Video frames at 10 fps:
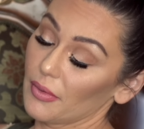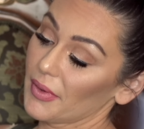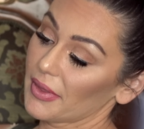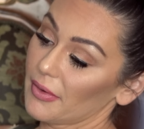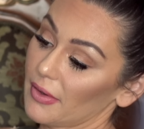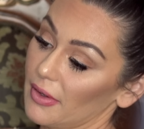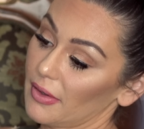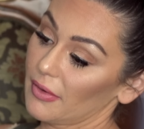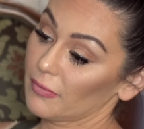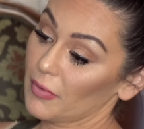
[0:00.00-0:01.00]
with
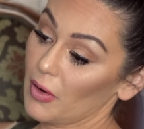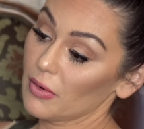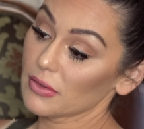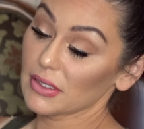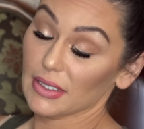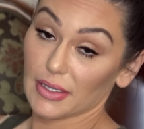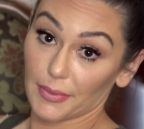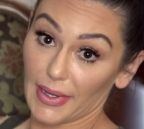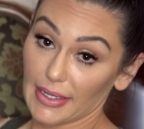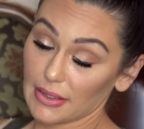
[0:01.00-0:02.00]
the rose,
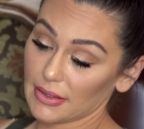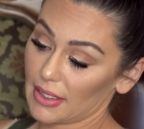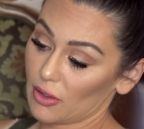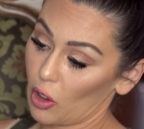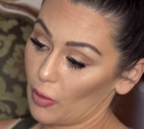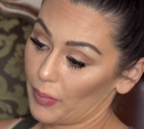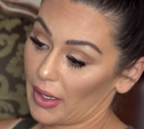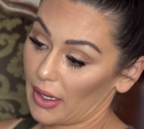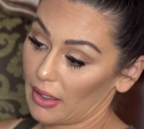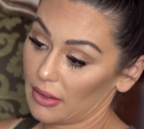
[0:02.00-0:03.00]
the wings, and
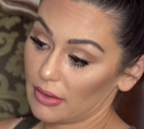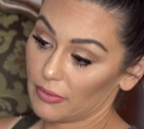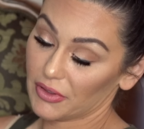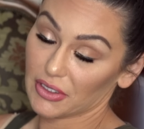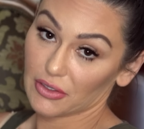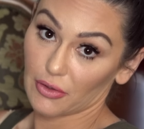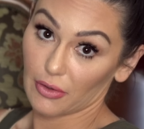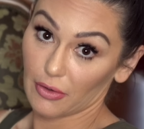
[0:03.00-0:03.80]
Opa, which is